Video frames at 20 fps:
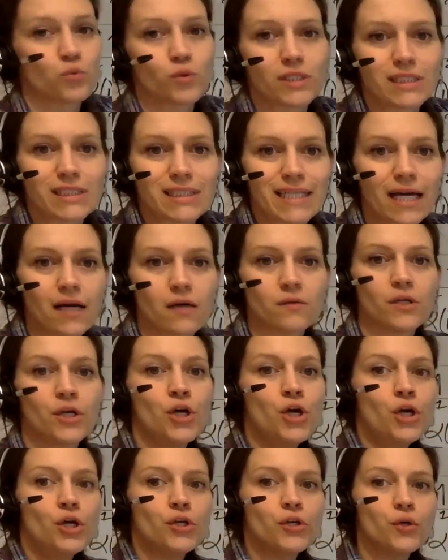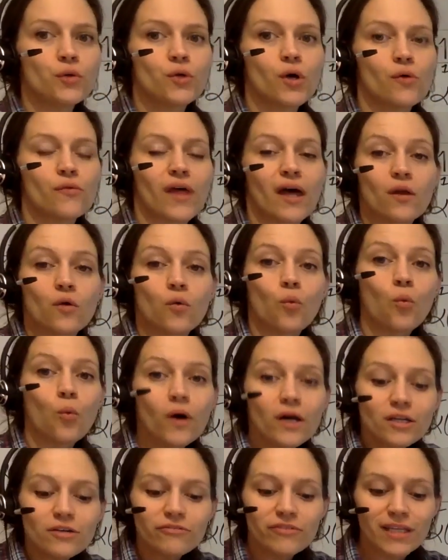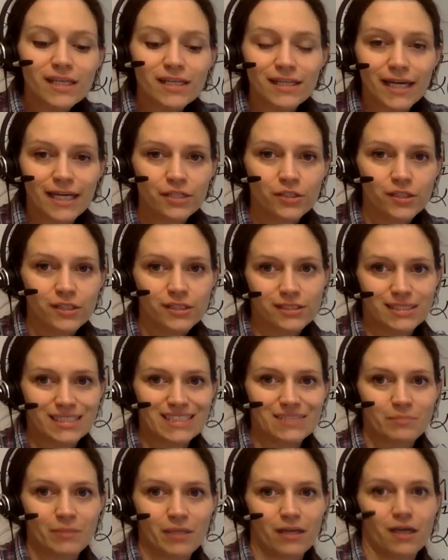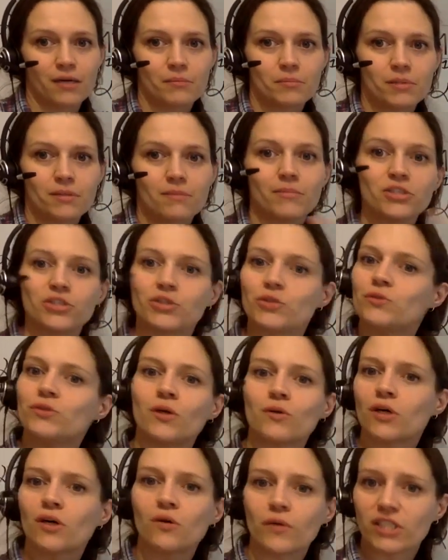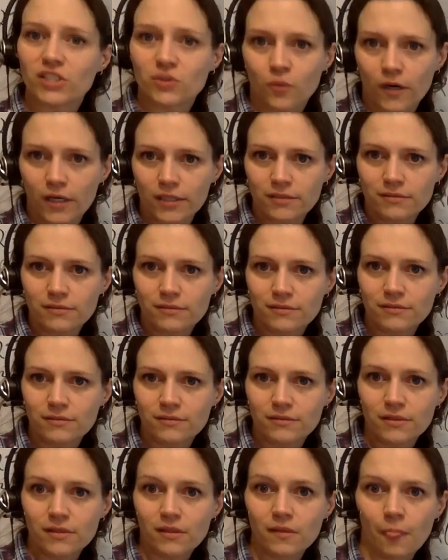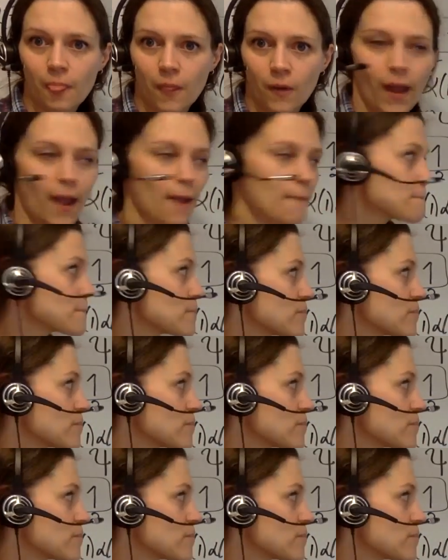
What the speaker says: one's down. You know that one of the electrons is spin up, but you don't know which one. Okay,